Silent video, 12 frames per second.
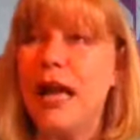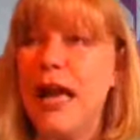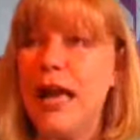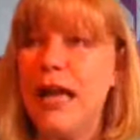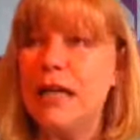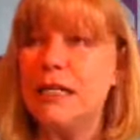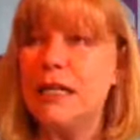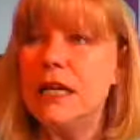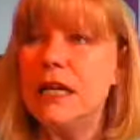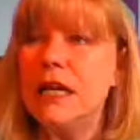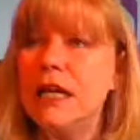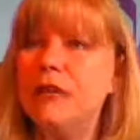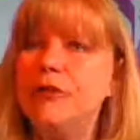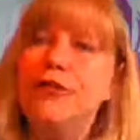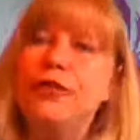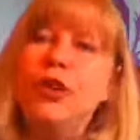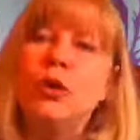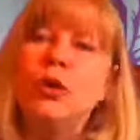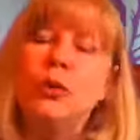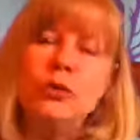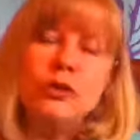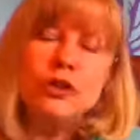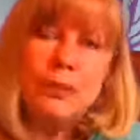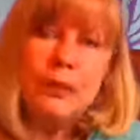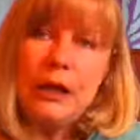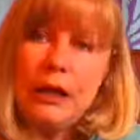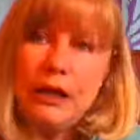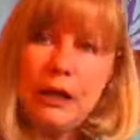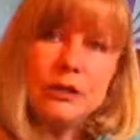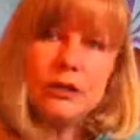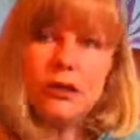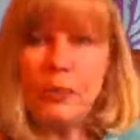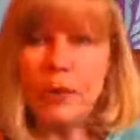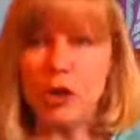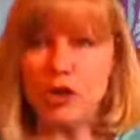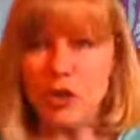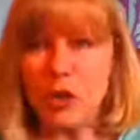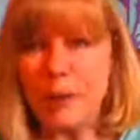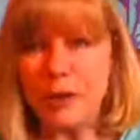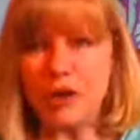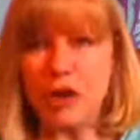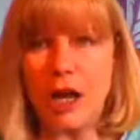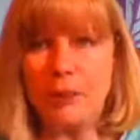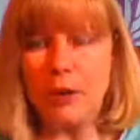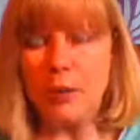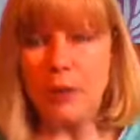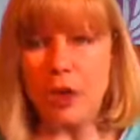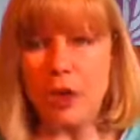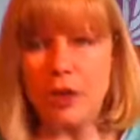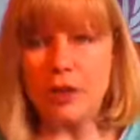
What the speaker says: And it fuels me to be a trauma chaplain, because